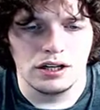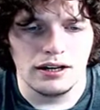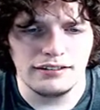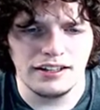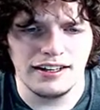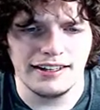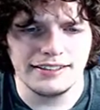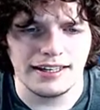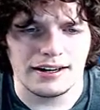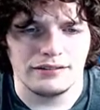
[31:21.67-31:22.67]
I get an
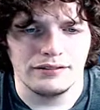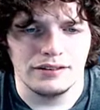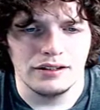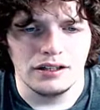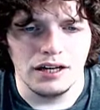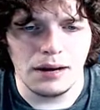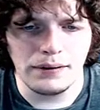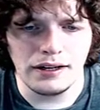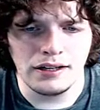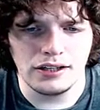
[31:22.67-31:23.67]
idea. How about
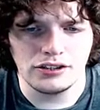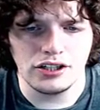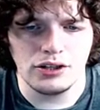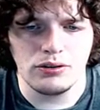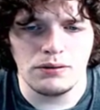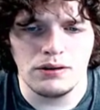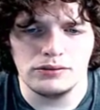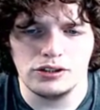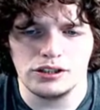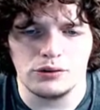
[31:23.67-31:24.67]
I set you up so
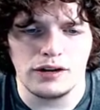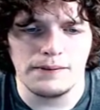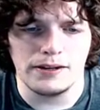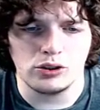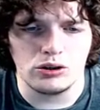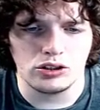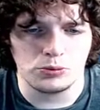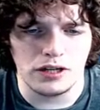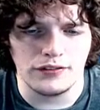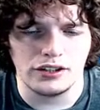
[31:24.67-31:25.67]
you can ride my Tauros
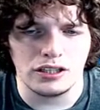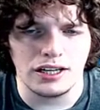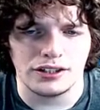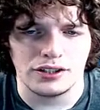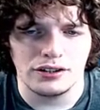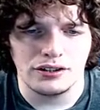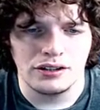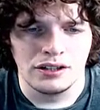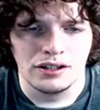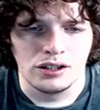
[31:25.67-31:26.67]
whenever you like?
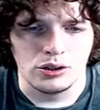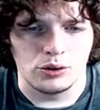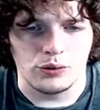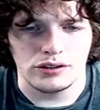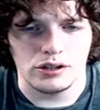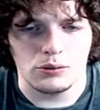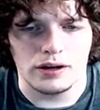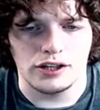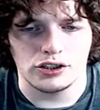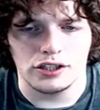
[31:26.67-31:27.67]
The reason why
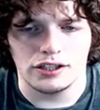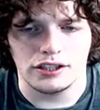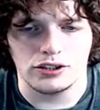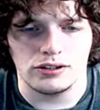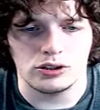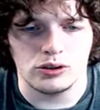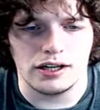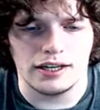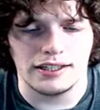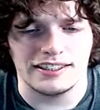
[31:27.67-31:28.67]
he shouldn't get to enjoy
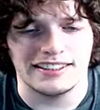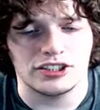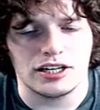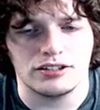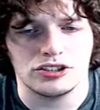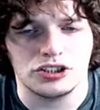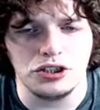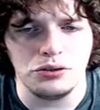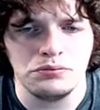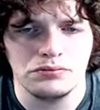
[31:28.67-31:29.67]
the Island Challenge too.